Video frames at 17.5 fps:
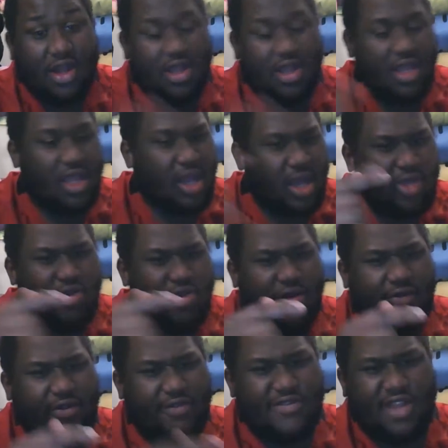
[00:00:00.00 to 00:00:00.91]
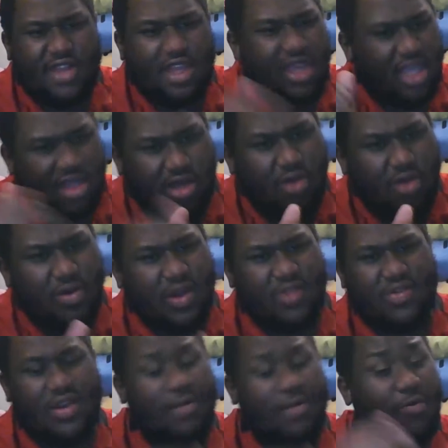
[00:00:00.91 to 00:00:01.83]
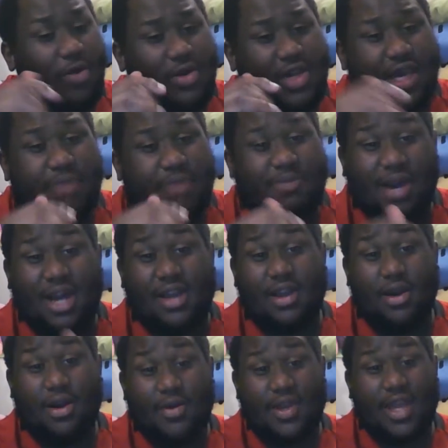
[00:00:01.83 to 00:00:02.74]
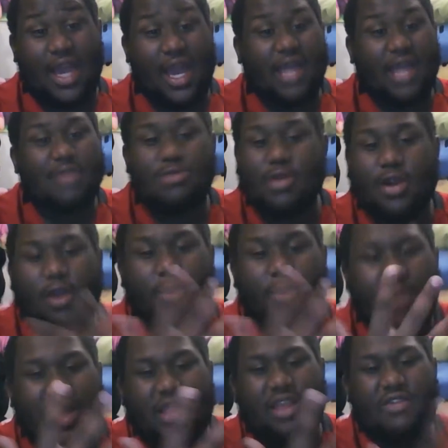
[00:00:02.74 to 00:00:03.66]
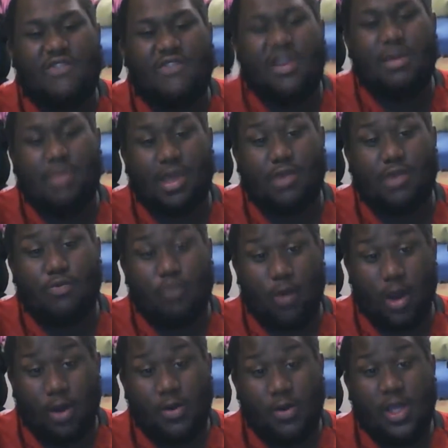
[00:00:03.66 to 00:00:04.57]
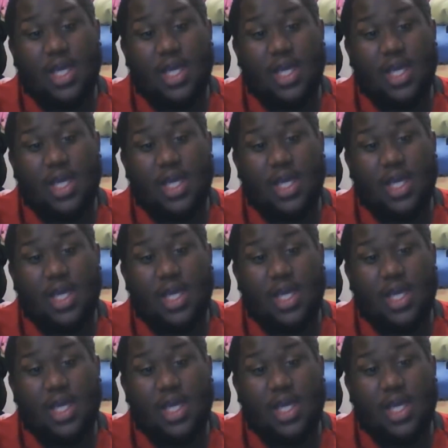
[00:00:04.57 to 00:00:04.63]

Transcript: then 150, then 200, and we'll keep on going, guys. We're going to make this family grow.